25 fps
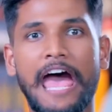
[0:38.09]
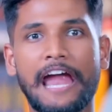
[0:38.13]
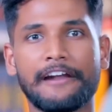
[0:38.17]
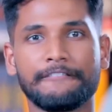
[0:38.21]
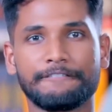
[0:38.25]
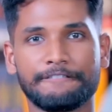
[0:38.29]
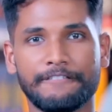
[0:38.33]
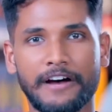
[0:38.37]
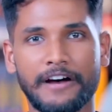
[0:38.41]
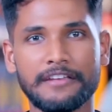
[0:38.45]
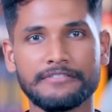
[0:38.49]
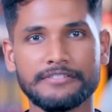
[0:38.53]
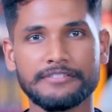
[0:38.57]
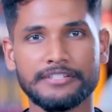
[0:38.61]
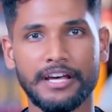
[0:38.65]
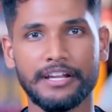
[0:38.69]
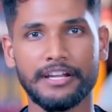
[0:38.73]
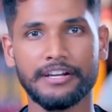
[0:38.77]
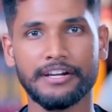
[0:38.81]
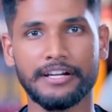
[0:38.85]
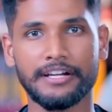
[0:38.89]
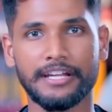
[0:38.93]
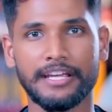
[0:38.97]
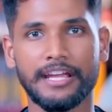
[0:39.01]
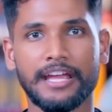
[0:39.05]
and 5-star
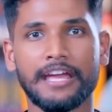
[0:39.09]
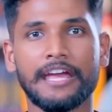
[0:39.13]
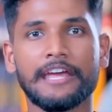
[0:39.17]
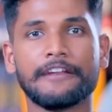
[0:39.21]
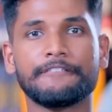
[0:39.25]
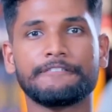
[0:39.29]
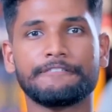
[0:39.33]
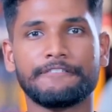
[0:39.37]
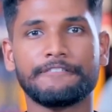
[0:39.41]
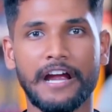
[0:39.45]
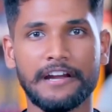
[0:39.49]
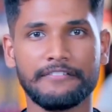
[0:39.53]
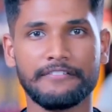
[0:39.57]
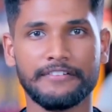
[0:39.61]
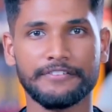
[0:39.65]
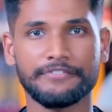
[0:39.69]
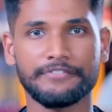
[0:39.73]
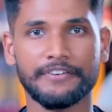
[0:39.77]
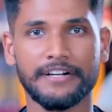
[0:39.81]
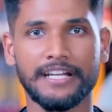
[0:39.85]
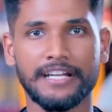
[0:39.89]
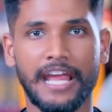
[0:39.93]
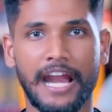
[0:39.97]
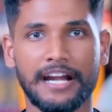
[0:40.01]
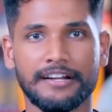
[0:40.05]
rating in 5
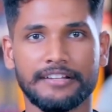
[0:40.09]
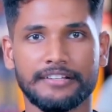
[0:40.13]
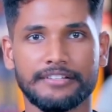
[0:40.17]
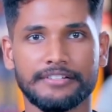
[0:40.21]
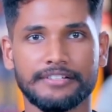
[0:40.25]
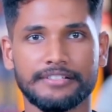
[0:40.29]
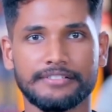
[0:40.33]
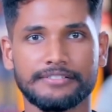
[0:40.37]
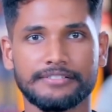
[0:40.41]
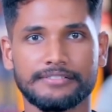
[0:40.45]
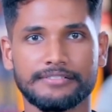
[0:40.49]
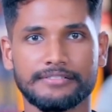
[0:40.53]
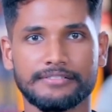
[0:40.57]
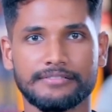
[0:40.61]
different categories.